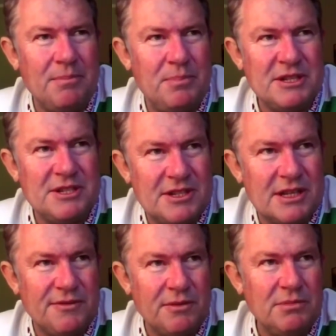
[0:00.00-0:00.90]

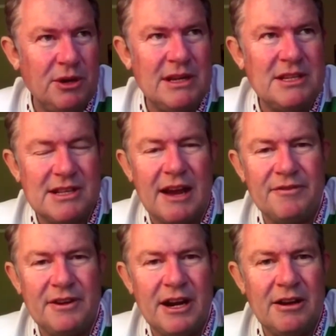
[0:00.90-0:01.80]
businesses from doing stuff,
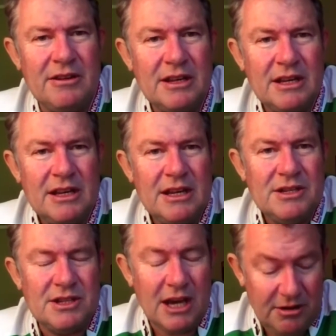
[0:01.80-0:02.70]

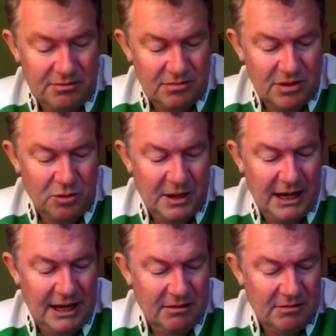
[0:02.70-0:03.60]
So there'll
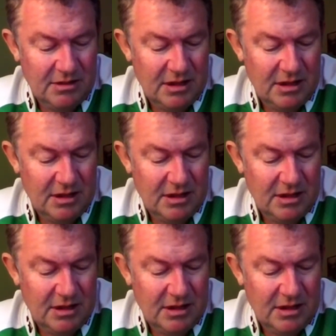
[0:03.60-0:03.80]
be